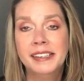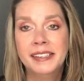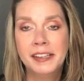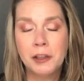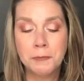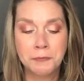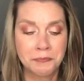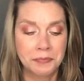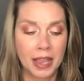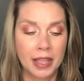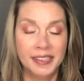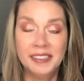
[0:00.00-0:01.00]
So
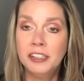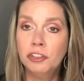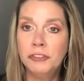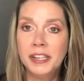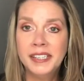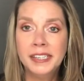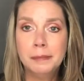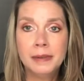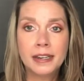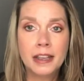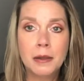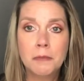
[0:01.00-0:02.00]
Stitch Fix has
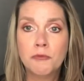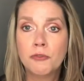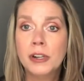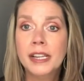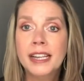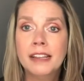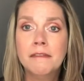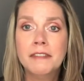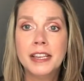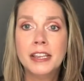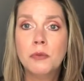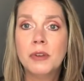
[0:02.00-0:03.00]
become really
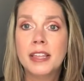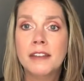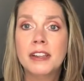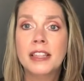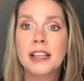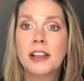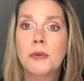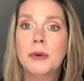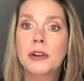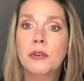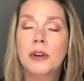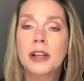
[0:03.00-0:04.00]
convenient with everything
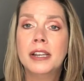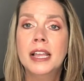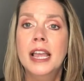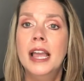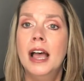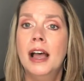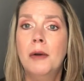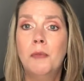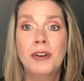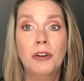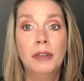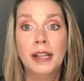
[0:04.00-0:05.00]
going on.
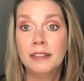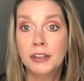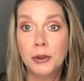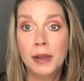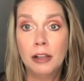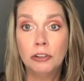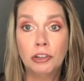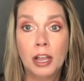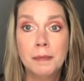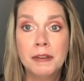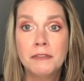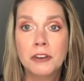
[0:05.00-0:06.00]
We don't like to go out
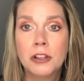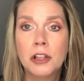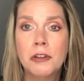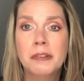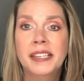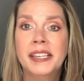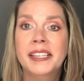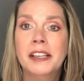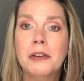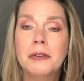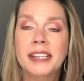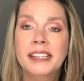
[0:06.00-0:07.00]
shopping for clothes, and
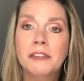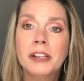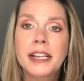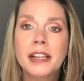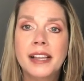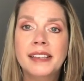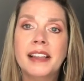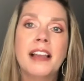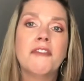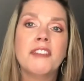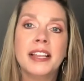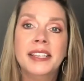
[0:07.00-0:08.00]
so it's really nice to
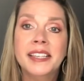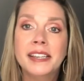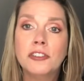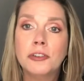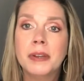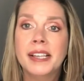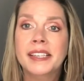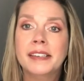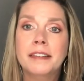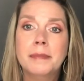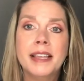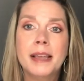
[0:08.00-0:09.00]
have things sent to us and
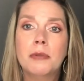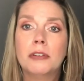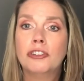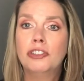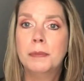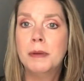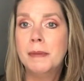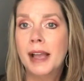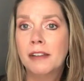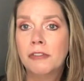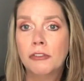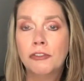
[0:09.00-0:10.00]
to be able to ship it
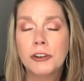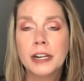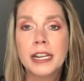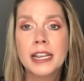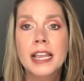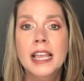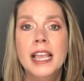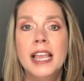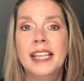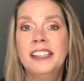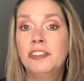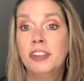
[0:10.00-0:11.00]
back for free.
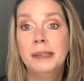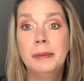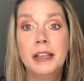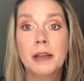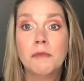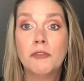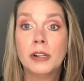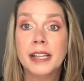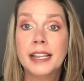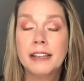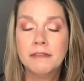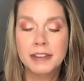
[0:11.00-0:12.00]
It's just become really
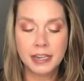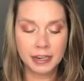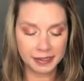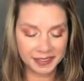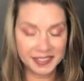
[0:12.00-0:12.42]
convenient.